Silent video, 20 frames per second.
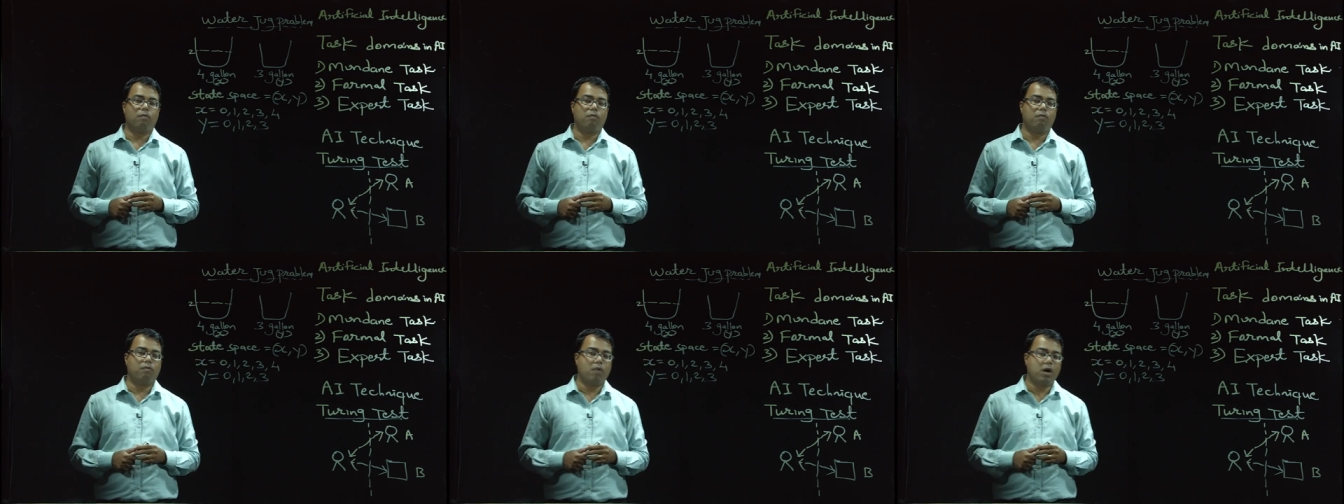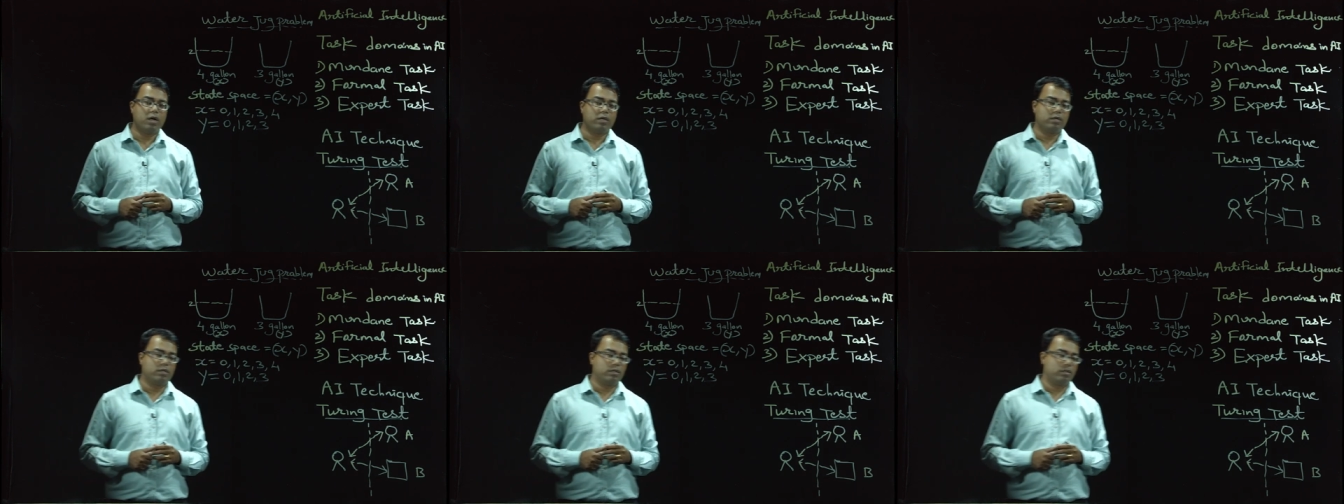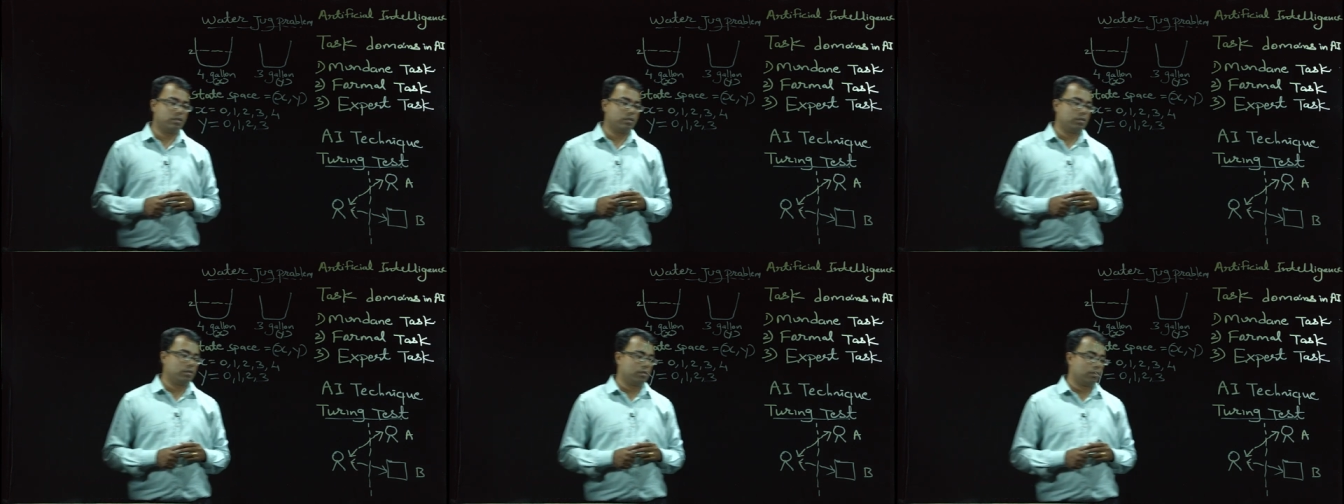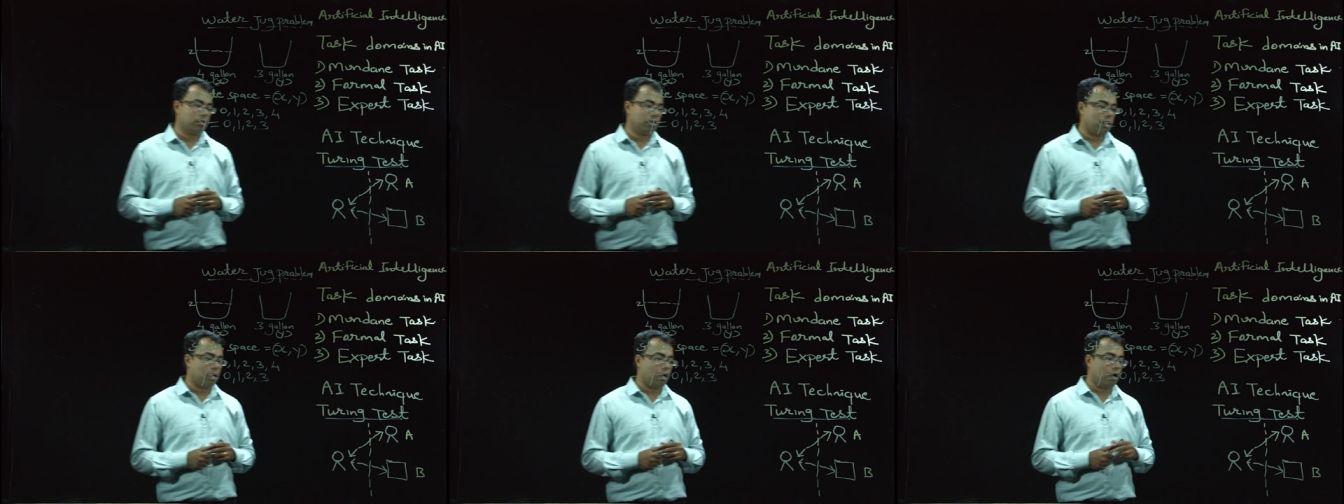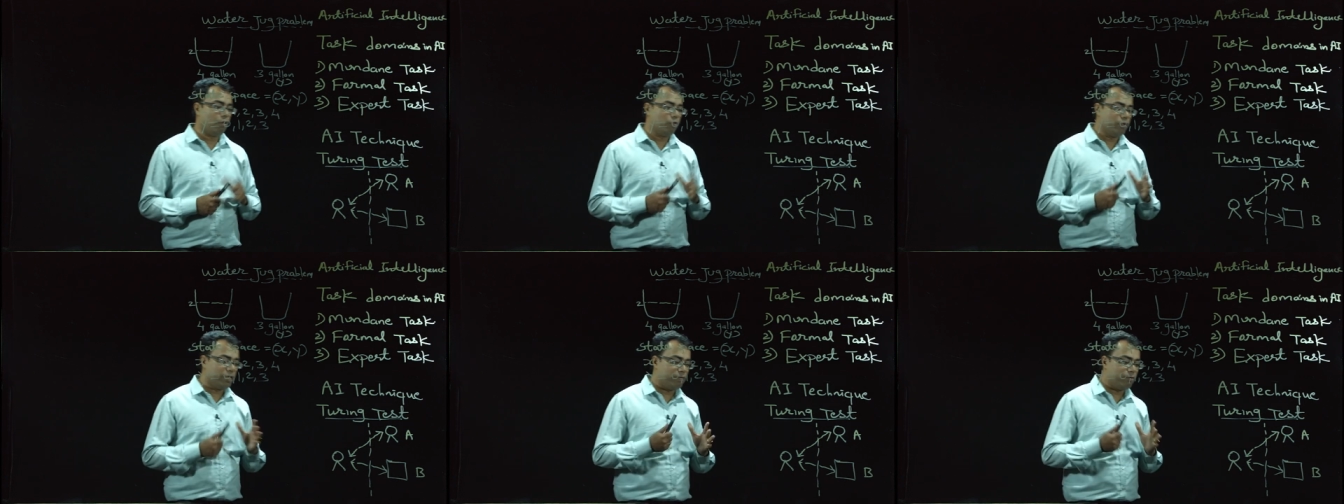What,
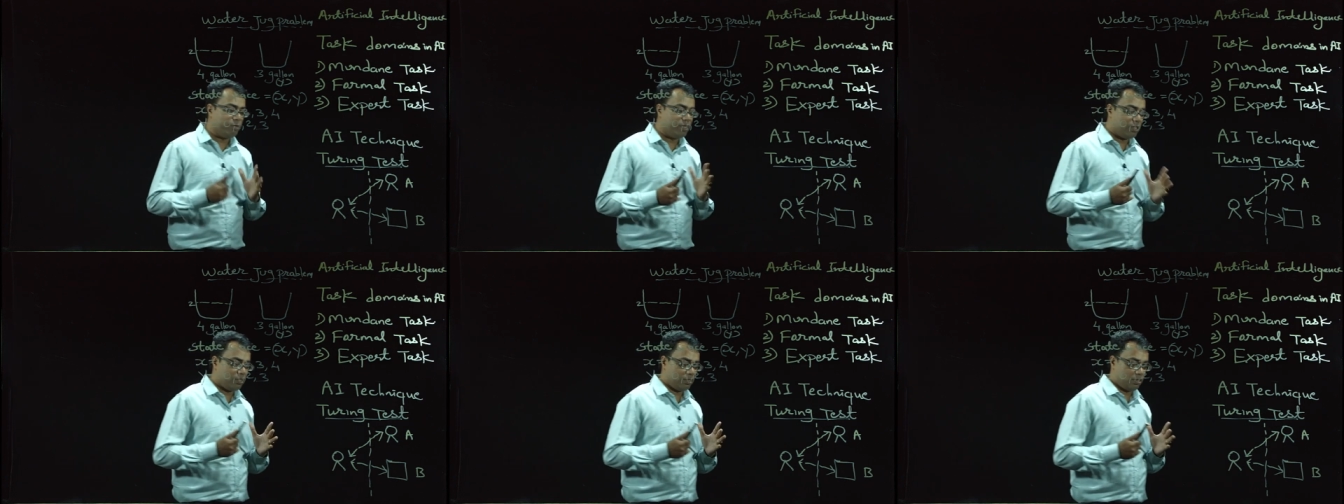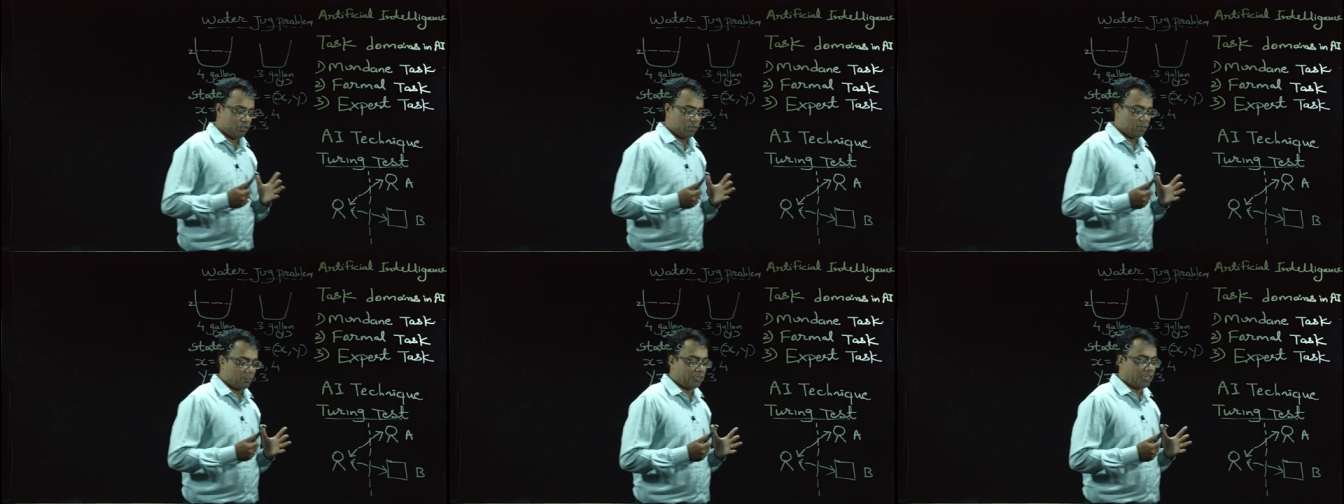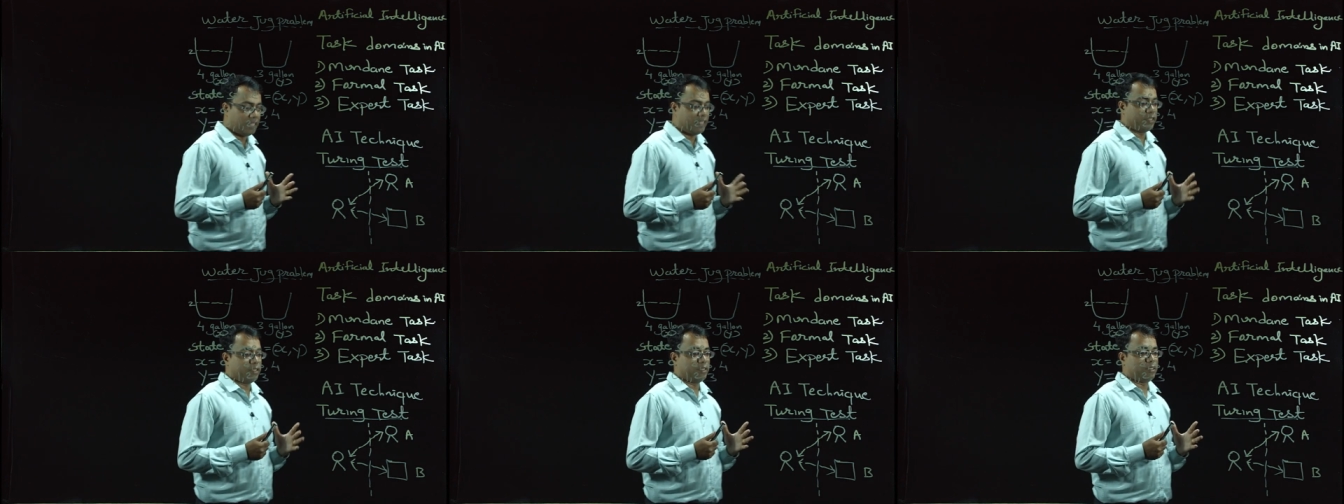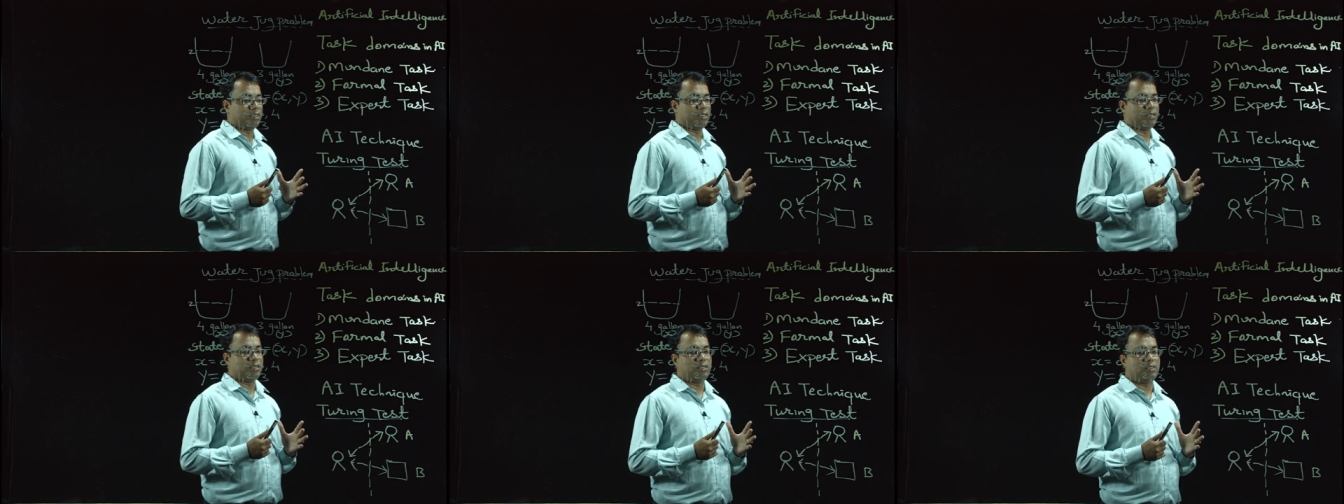how he will think